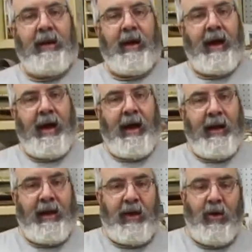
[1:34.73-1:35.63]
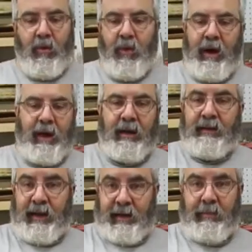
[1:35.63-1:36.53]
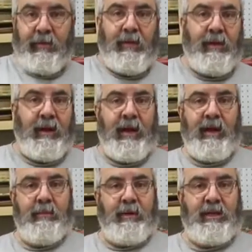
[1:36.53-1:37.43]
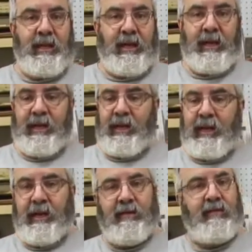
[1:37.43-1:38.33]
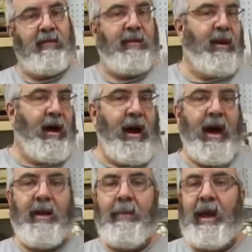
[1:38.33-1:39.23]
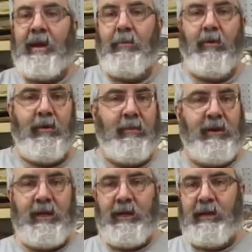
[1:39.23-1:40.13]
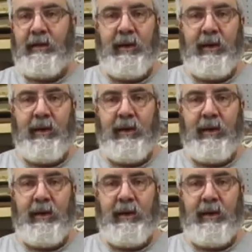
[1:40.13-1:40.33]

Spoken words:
They go on a table on a machine, and it's just an automatic molding machine.